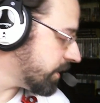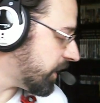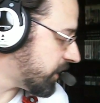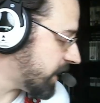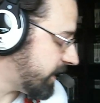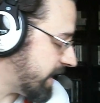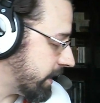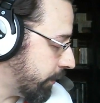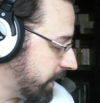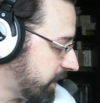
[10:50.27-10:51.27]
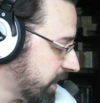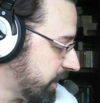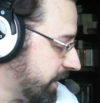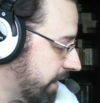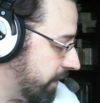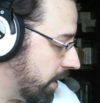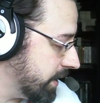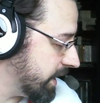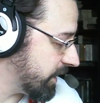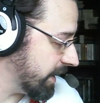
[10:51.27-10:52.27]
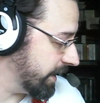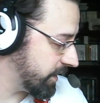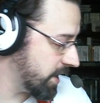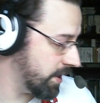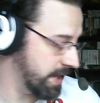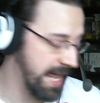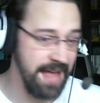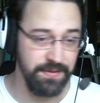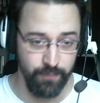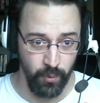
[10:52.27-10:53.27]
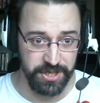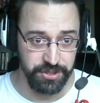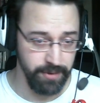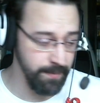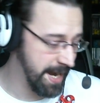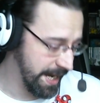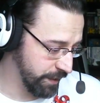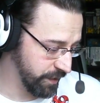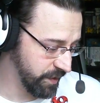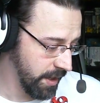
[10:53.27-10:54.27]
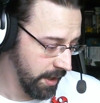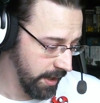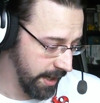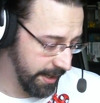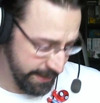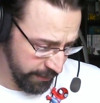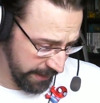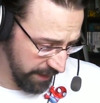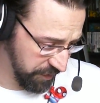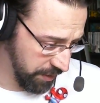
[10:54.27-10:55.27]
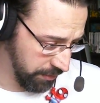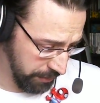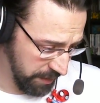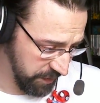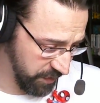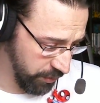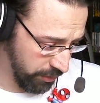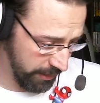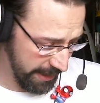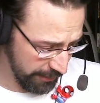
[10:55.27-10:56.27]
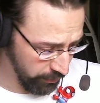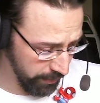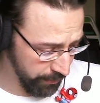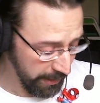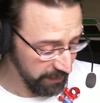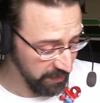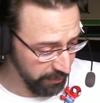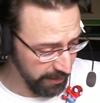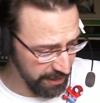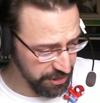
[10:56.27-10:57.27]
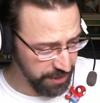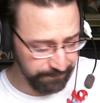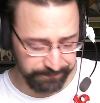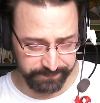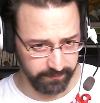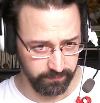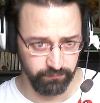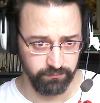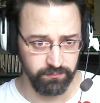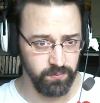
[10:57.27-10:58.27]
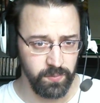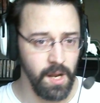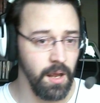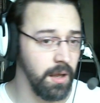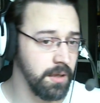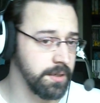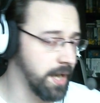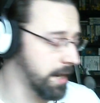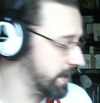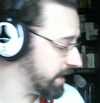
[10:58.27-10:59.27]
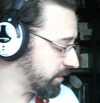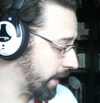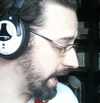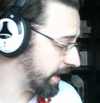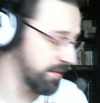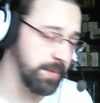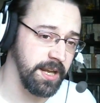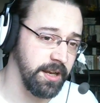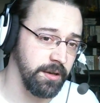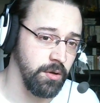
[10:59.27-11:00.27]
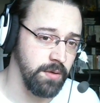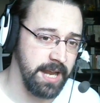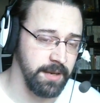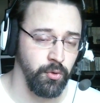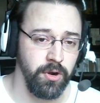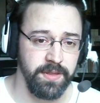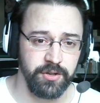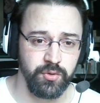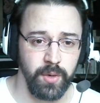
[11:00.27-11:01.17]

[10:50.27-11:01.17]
news is that the rest of the stuff on this list, that which remains, Nier Gestalt, Crisis Core, and Lord of the Rings Third Age, none of these rank as being any more than